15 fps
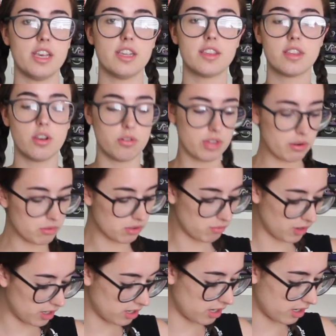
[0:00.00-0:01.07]
So that was
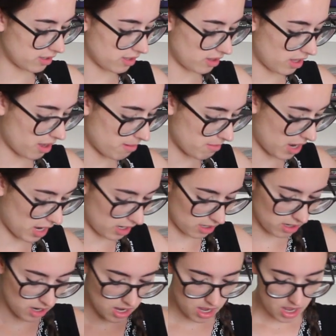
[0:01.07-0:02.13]
very nice of them and
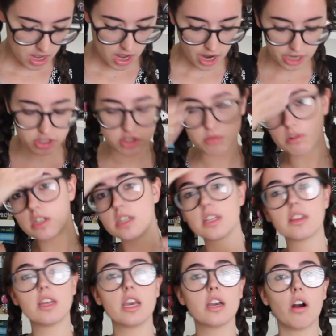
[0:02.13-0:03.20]
I just wanted to
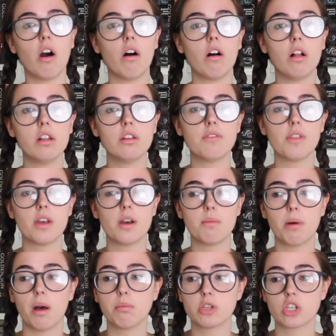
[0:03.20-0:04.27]
thank all of the
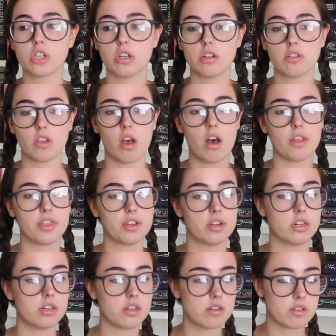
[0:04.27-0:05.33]
publishers,
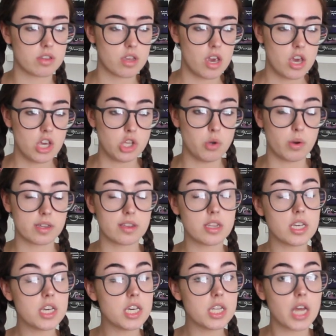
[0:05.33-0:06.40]
authors,
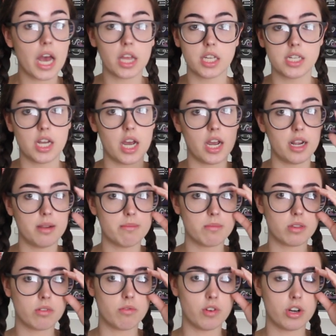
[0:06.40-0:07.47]
USC, the LA
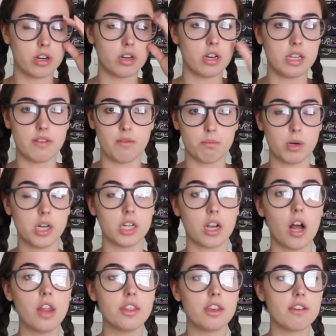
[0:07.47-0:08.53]
Times for even putting
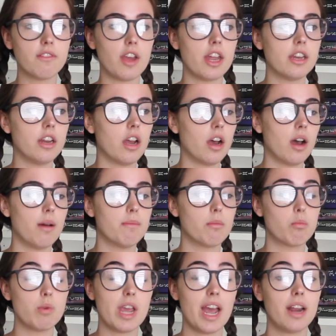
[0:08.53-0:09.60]
on the event. Um,
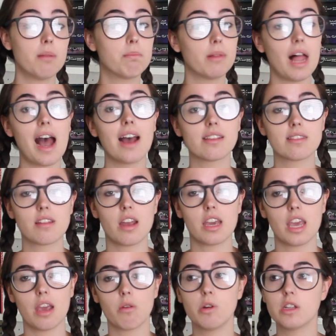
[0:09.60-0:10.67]
we had a blast. I
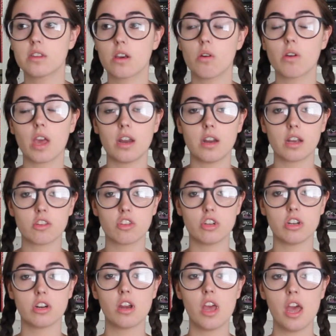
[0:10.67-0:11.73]
can't wait to go again next
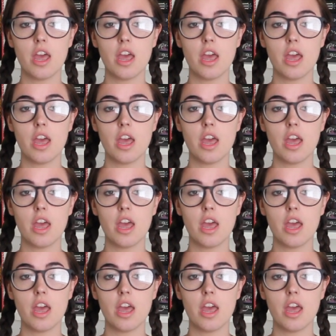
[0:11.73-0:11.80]
year.